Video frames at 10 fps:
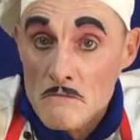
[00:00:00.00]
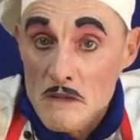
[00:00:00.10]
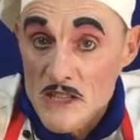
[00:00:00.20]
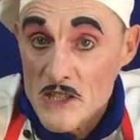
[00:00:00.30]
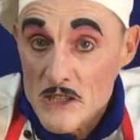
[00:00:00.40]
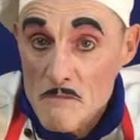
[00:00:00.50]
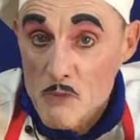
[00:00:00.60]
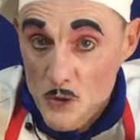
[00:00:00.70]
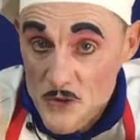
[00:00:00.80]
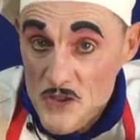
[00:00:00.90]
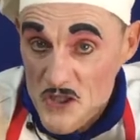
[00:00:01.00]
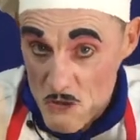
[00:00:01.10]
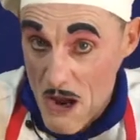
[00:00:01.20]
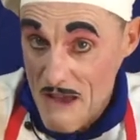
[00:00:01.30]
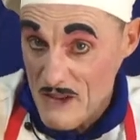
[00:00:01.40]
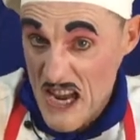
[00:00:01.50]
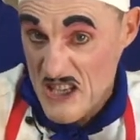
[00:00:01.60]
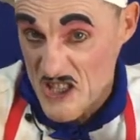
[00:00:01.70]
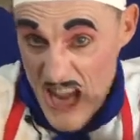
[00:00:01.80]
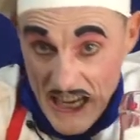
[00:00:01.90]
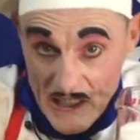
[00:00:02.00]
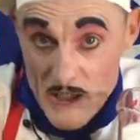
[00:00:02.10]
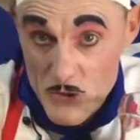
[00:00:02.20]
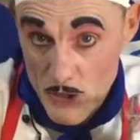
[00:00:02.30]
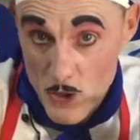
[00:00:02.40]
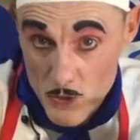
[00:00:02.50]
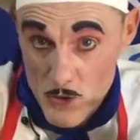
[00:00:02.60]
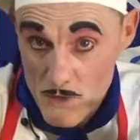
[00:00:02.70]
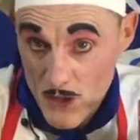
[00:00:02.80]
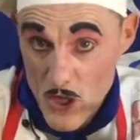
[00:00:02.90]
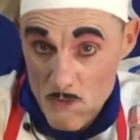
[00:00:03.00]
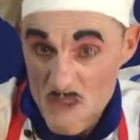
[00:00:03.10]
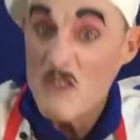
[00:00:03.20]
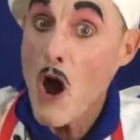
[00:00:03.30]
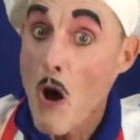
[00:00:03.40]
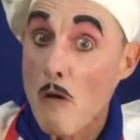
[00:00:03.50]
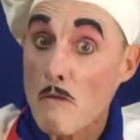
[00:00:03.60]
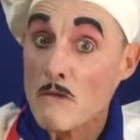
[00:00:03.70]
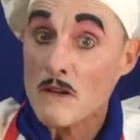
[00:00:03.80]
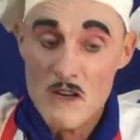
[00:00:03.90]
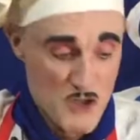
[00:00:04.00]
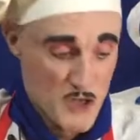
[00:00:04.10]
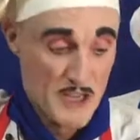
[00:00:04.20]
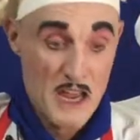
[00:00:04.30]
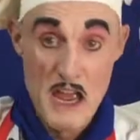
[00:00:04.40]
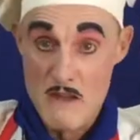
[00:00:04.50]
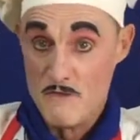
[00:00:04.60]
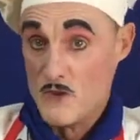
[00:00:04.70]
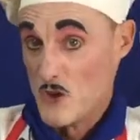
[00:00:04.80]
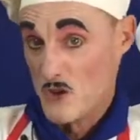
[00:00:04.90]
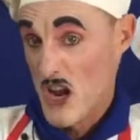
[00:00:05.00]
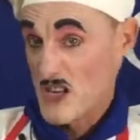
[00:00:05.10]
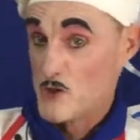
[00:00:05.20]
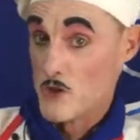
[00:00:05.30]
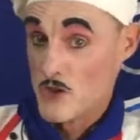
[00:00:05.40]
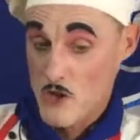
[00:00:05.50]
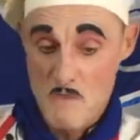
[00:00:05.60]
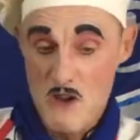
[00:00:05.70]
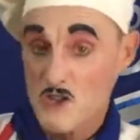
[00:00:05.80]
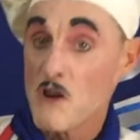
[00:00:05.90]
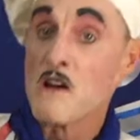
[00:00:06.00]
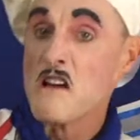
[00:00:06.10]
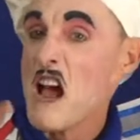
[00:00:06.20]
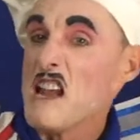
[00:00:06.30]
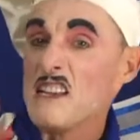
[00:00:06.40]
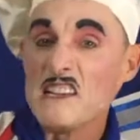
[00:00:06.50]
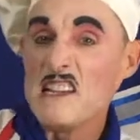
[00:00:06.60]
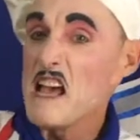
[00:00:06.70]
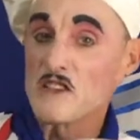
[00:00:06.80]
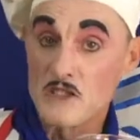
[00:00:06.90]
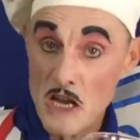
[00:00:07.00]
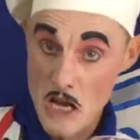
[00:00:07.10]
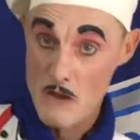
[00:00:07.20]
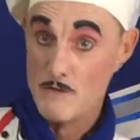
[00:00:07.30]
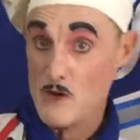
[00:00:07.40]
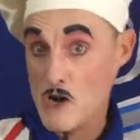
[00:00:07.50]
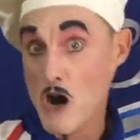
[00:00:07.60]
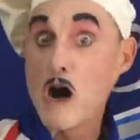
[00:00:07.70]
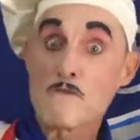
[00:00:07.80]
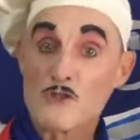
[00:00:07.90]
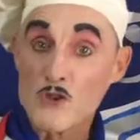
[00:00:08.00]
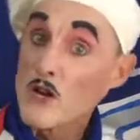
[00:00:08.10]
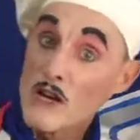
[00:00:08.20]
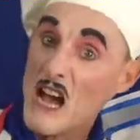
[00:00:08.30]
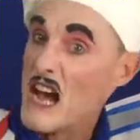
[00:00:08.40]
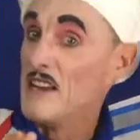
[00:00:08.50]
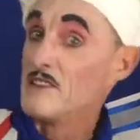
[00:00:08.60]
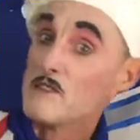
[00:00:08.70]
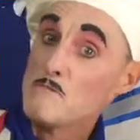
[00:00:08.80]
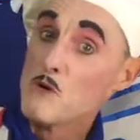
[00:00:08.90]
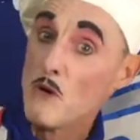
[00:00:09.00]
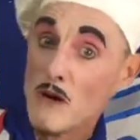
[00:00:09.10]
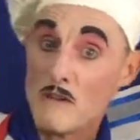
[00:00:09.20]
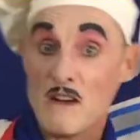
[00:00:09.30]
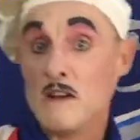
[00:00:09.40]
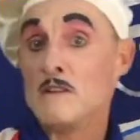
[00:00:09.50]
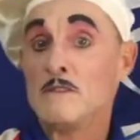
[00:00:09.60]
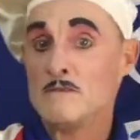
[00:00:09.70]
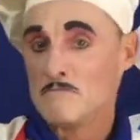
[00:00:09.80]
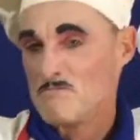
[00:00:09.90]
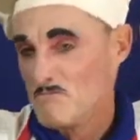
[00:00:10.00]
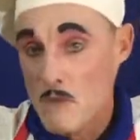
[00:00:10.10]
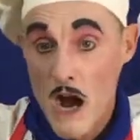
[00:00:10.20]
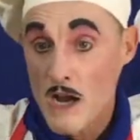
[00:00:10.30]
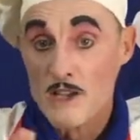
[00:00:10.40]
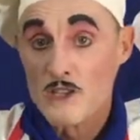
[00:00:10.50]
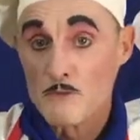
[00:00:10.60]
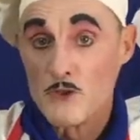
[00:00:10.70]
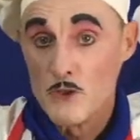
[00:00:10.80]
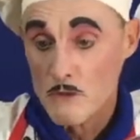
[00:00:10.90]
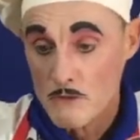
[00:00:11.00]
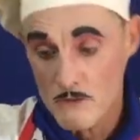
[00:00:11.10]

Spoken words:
Is it important you have exactly 3/4 of a cup? No. You can, if you don't like sugar so much, a little less. If you love sugar, a little more. But it's up to you.